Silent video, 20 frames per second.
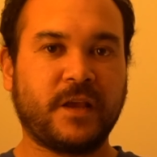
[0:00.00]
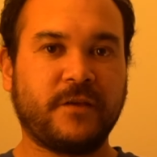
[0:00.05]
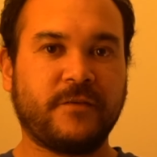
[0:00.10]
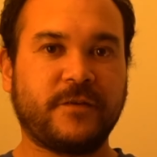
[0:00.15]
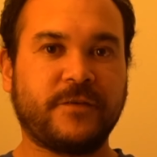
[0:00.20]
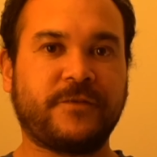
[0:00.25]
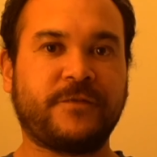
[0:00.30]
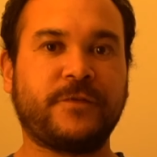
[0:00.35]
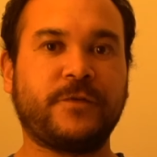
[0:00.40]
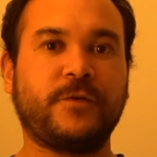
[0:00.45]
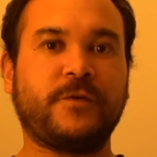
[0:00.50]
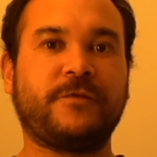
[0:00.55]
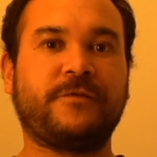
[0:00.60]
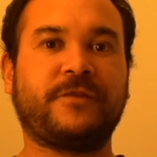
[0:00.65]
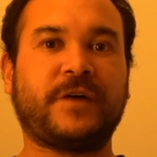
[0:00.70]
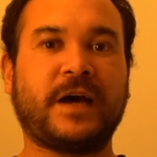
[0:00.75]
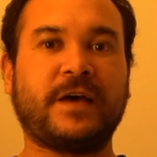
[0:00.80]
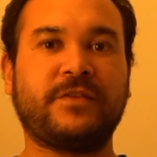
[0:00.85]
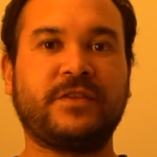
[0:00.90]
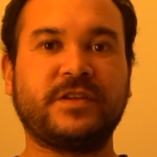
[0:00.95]
If you
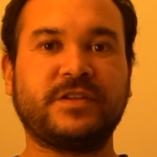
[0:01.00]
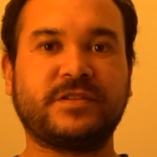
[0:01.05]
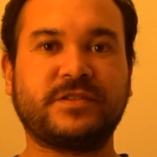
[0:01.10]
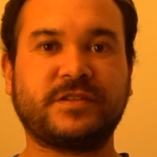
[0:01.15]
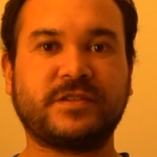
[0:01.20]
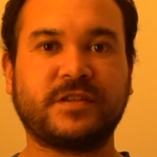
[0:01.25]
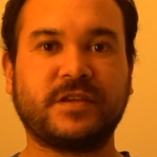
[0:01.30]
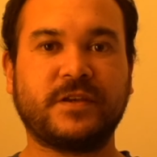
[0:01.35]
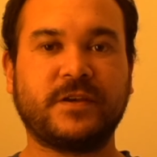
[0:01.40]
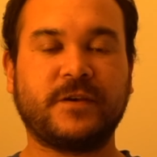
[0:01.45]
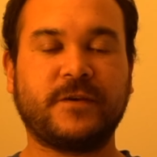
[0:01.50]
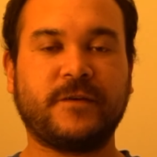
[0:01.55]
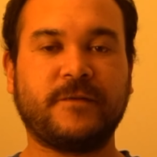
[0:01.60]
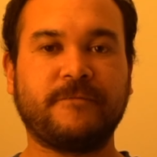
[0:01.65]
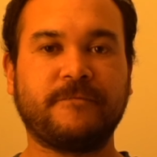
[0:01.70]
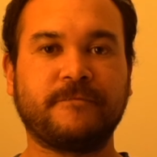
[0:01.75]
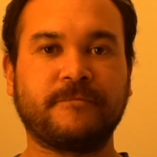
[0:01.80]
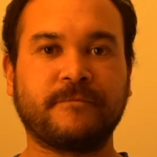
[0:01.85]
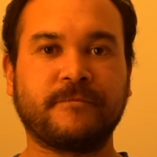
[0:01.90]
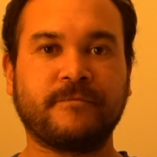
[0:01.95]
find this
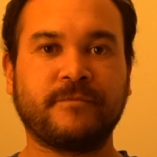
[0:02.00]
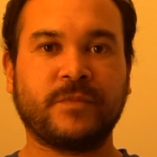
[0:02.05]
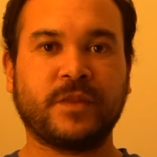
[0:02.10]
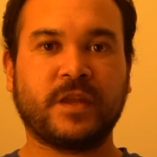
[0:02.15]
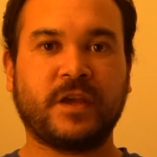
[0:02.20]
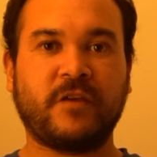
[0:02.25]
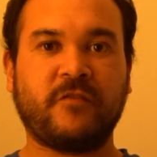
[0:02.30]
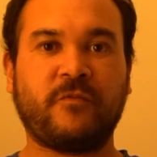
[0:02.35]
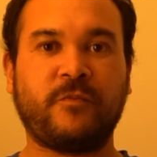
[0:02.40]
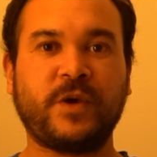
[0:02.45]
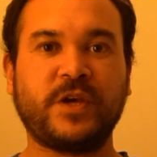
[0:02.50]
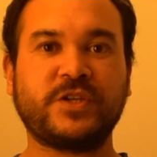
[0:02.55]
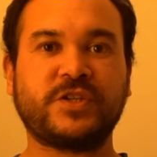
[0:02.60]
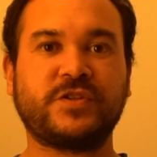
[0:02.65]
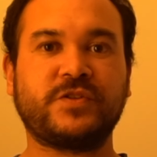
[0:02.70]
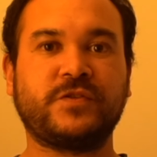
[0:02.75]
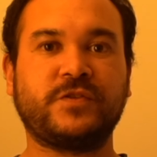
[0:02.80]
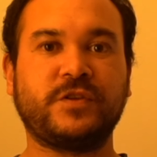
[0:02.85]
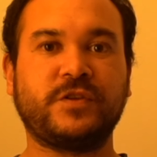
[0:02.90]
information